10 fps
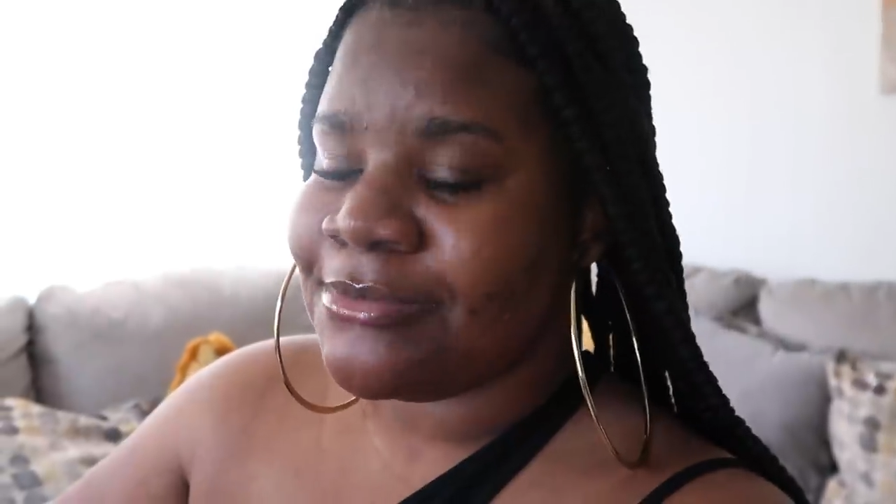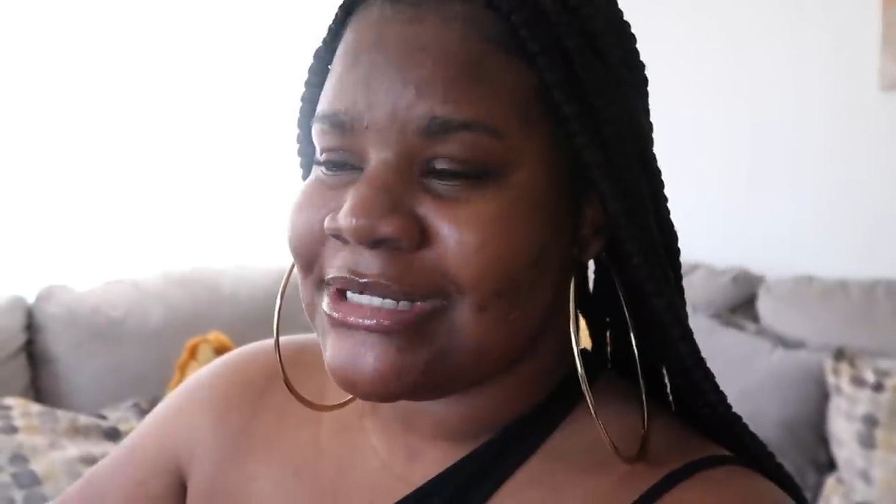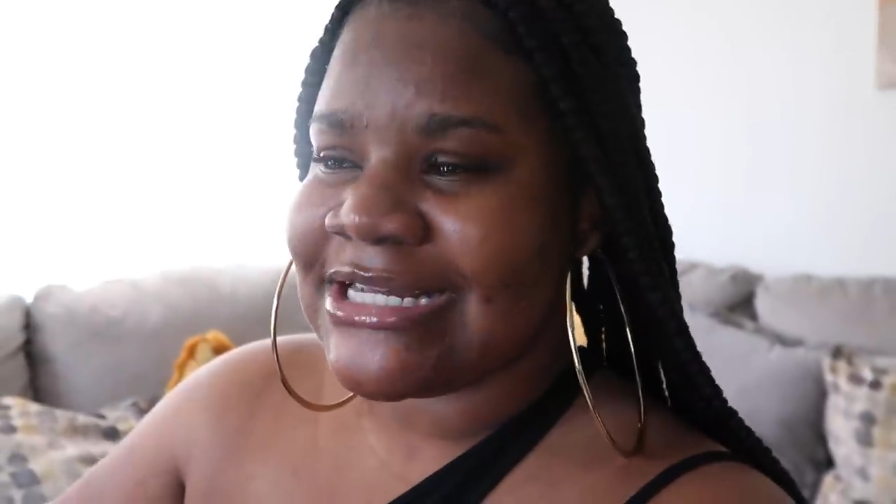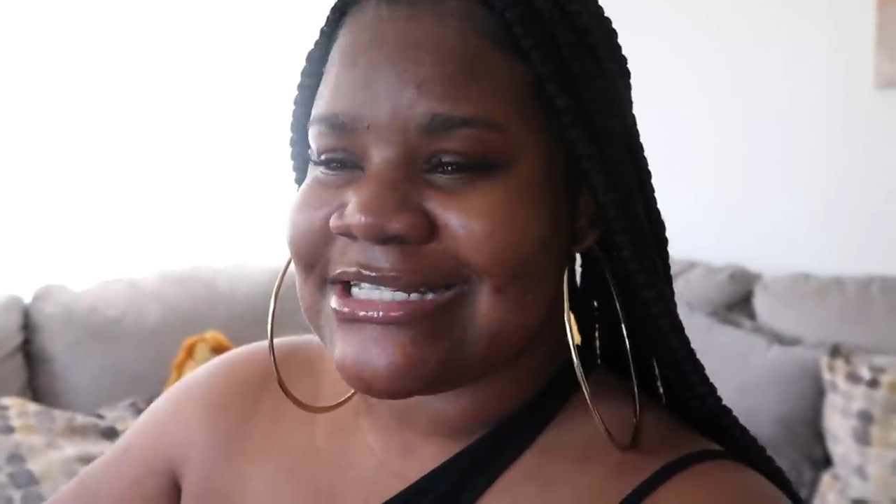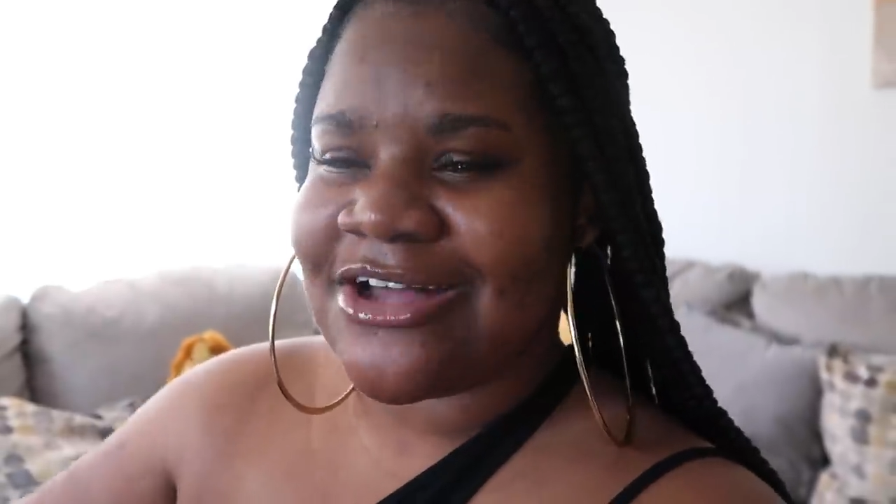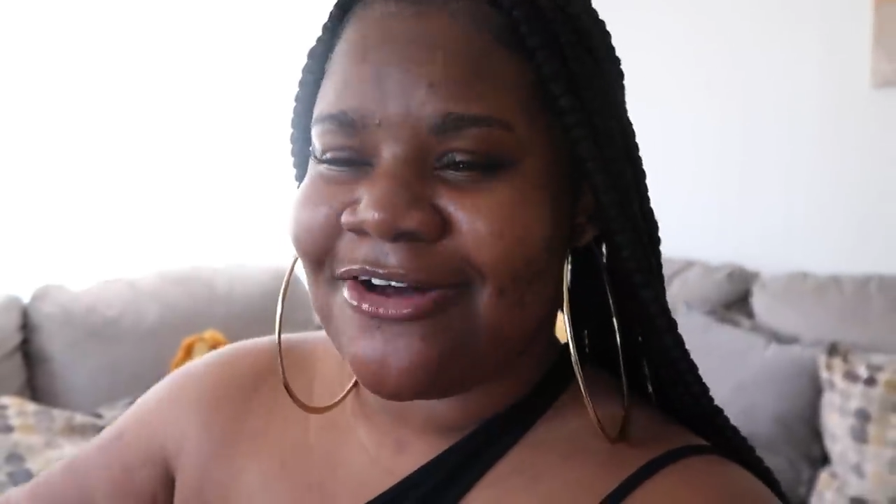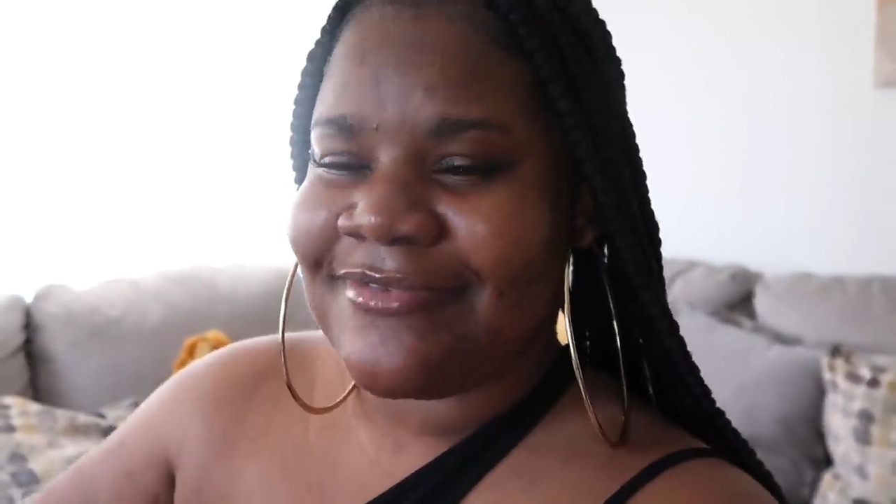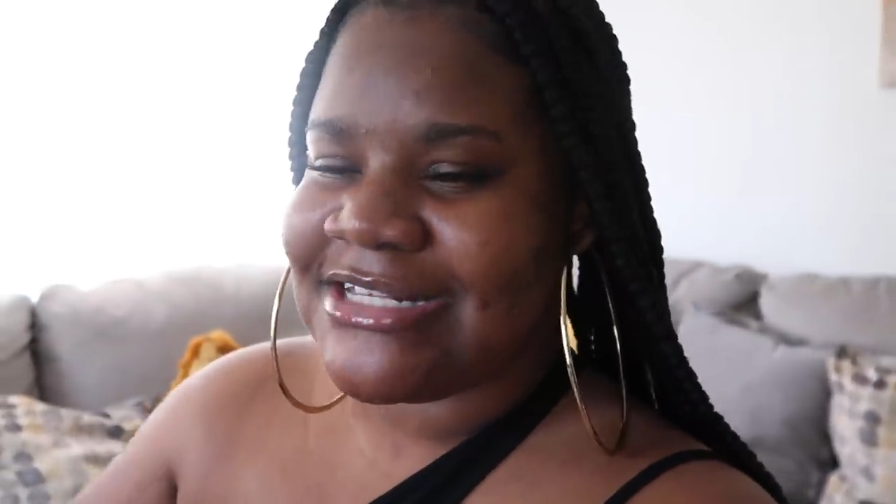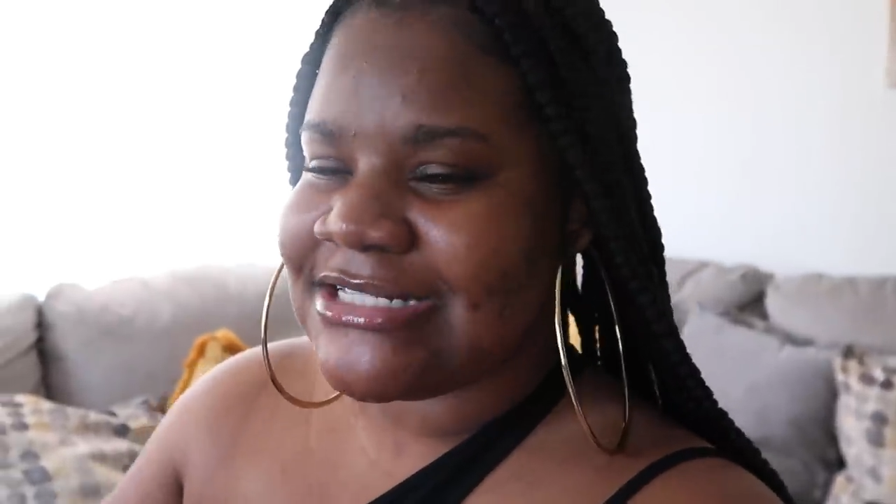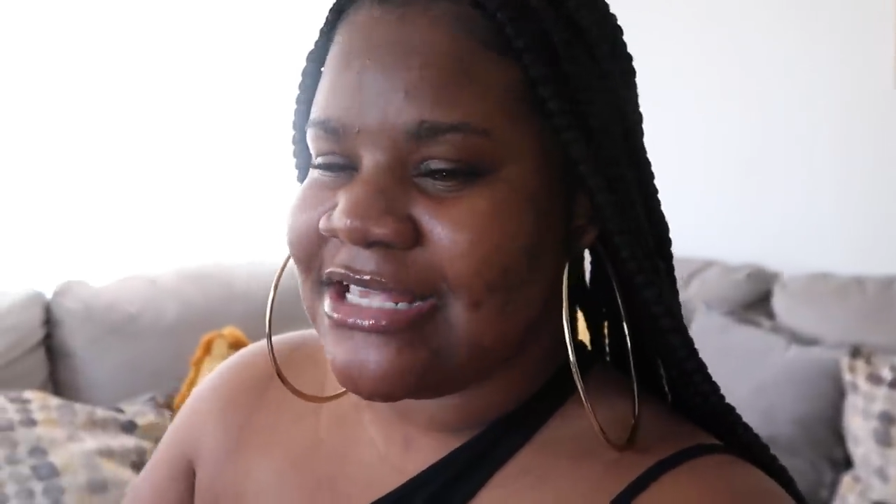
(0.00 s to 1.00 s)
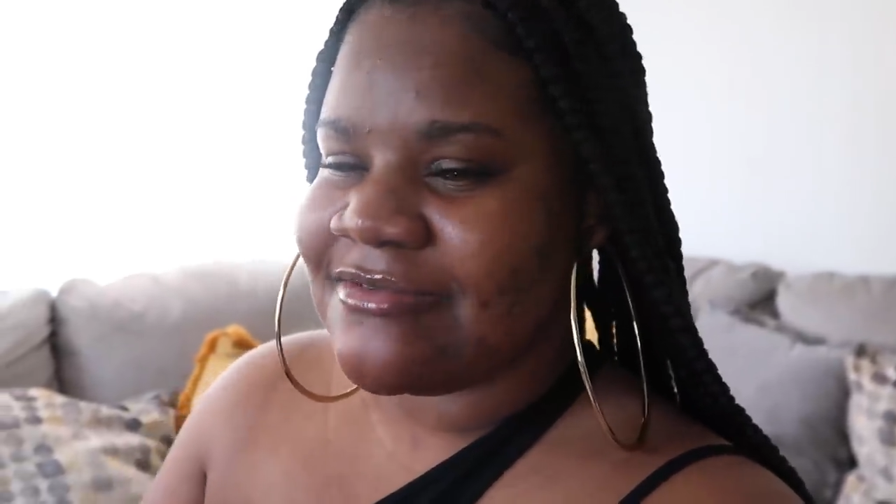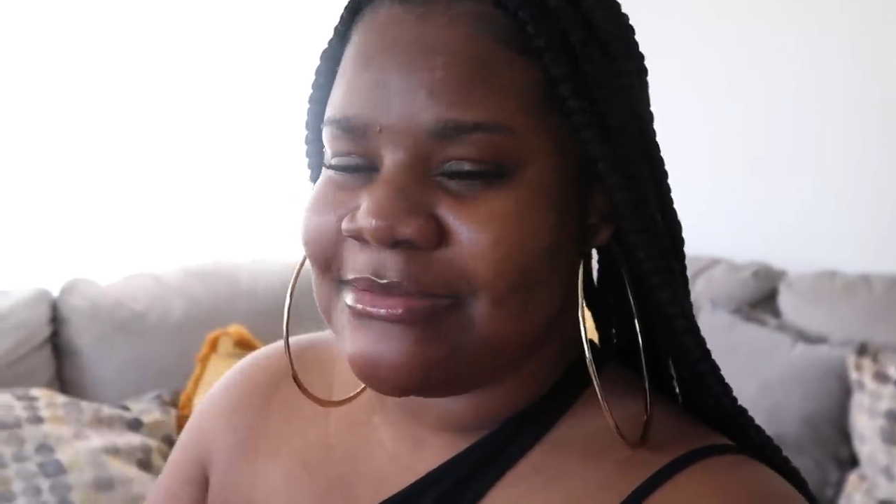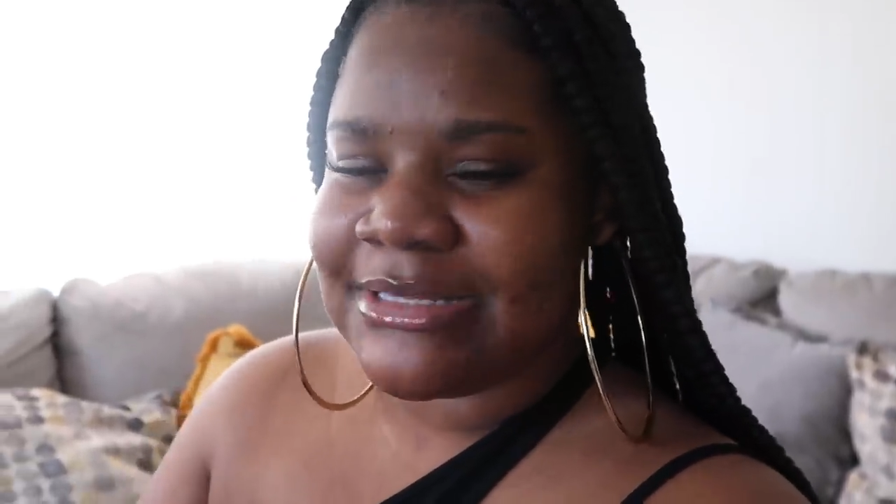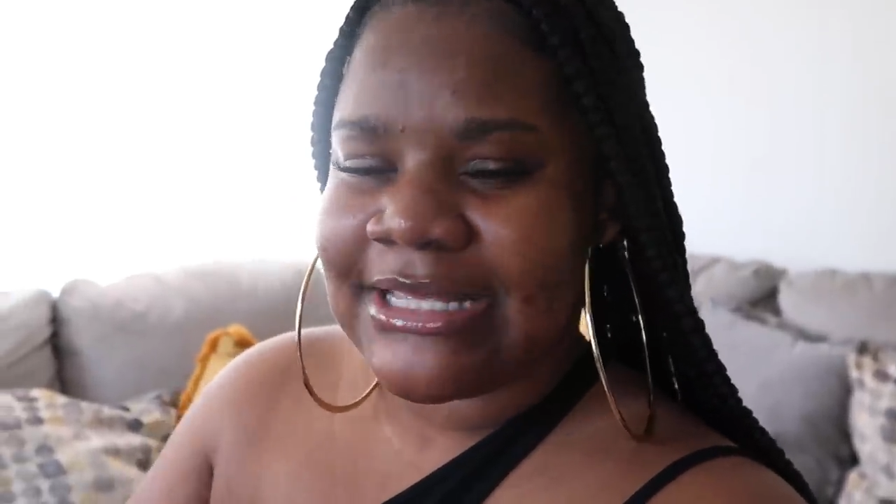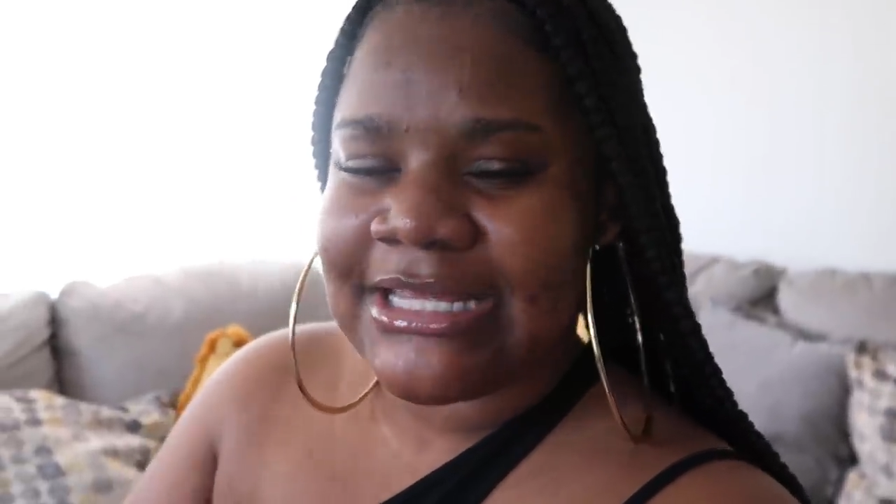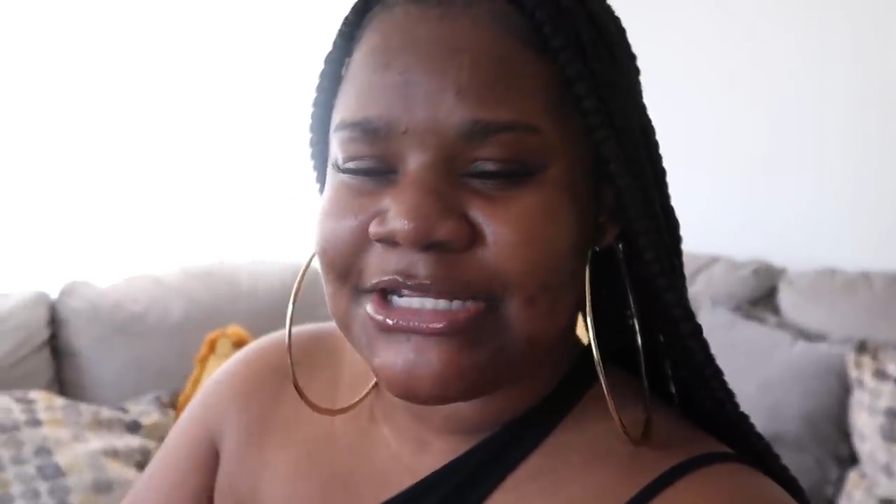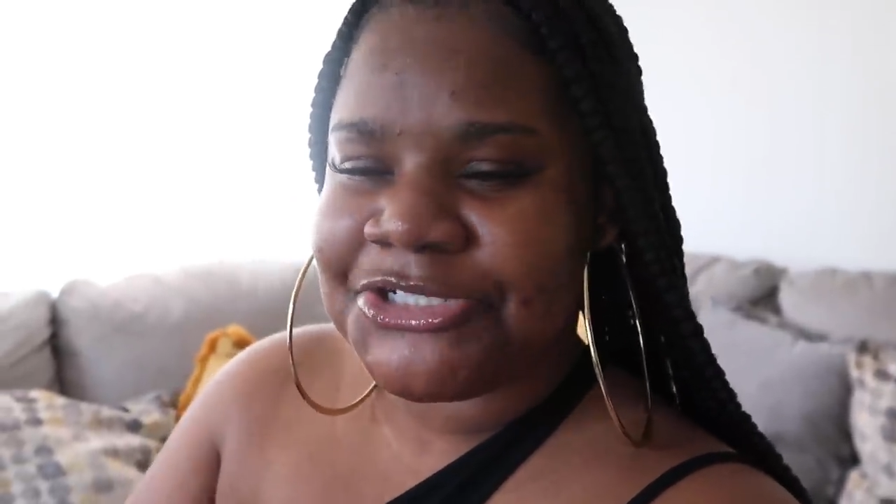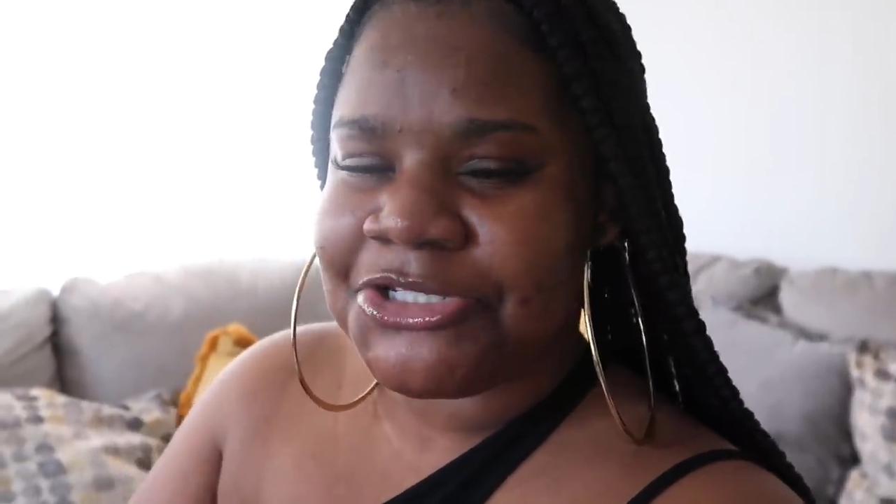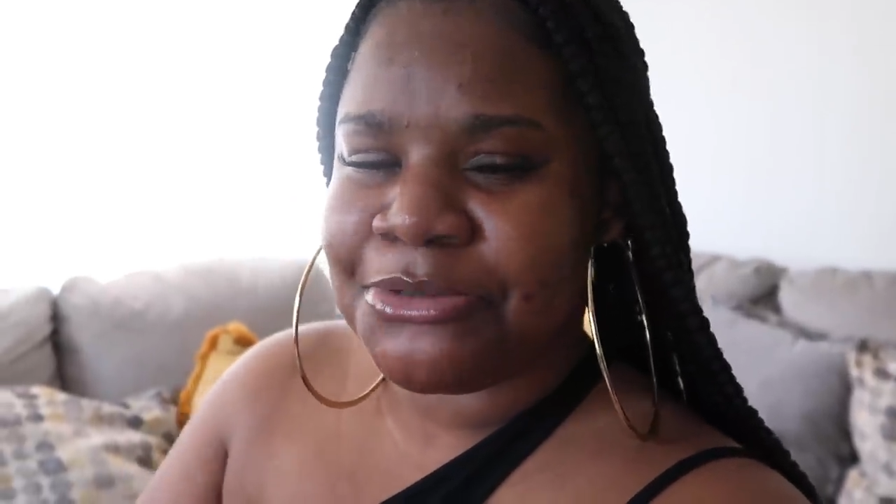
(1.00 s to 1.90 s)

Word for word: because coffee just gives me the energy,